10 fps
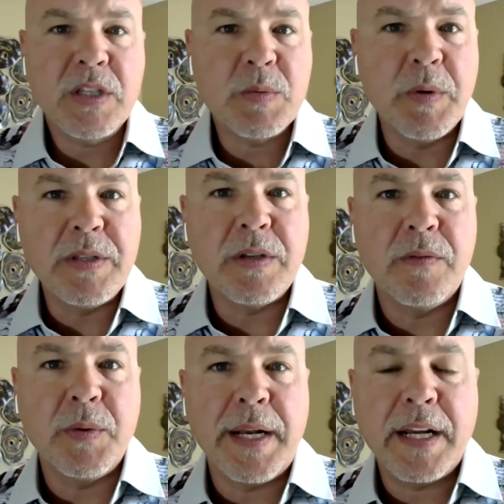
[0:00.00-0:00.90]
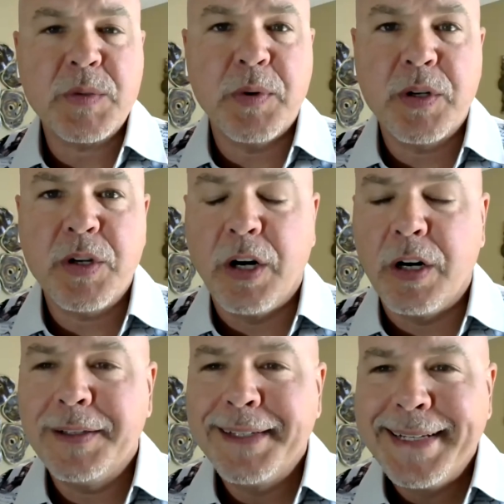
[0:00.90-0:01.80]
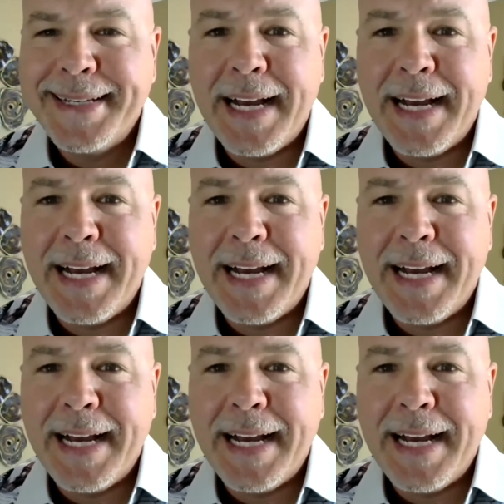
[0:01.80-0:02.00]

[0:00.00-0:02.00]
to this month's interview with an expert call.